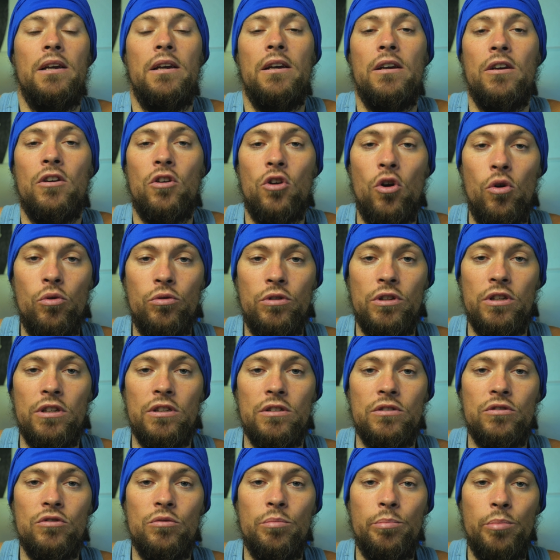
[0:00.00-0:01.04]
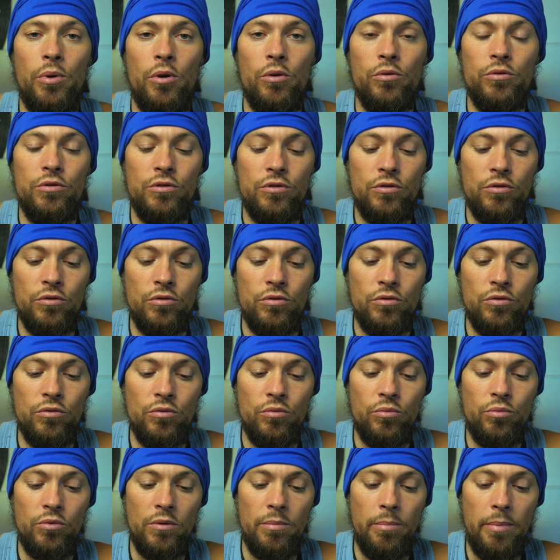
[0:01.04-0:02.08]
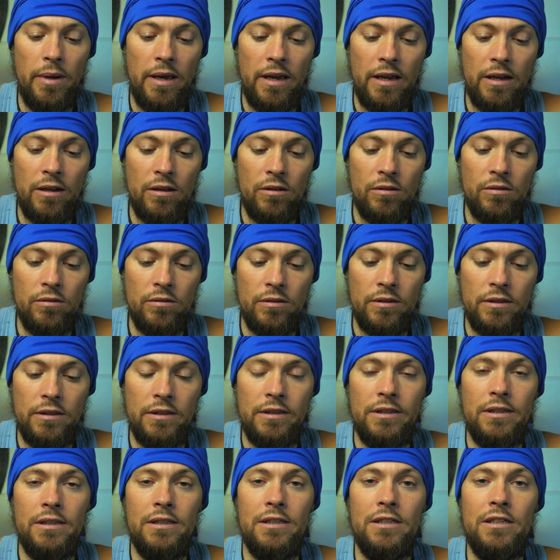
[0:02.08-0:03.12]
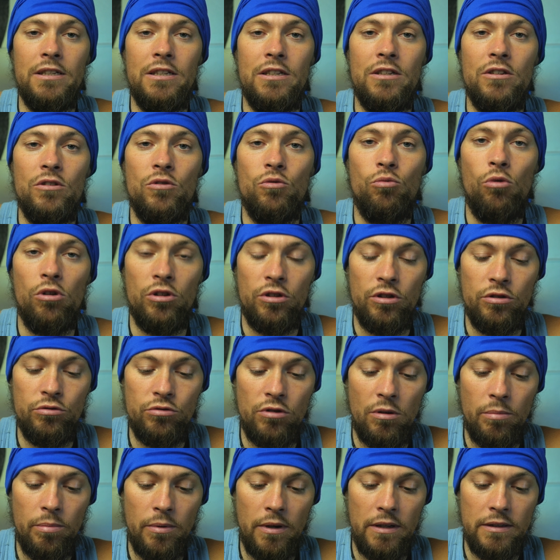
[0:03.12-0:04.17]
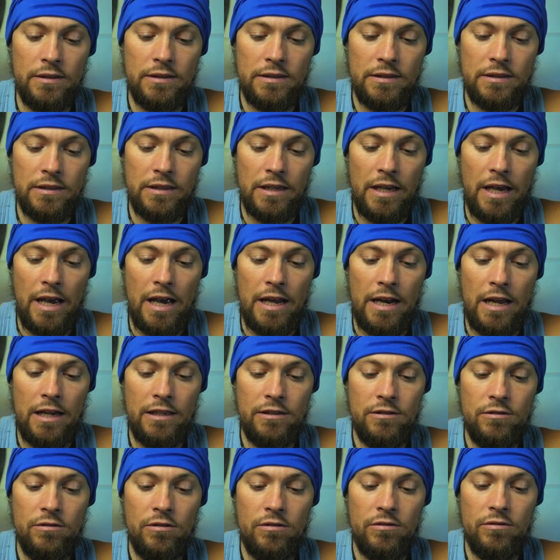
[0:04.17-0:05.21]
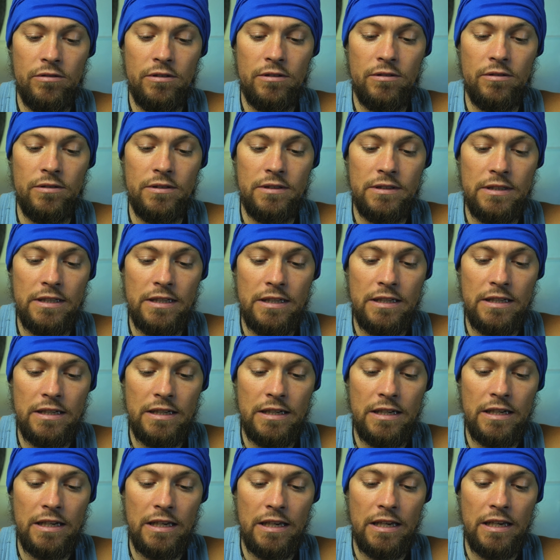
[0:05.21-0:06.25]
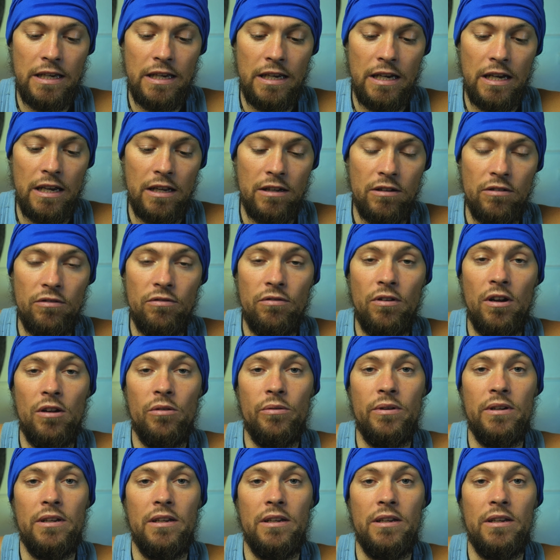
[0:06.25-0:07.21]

coating is supposed to repel the water droplets. And as you're going to see in the following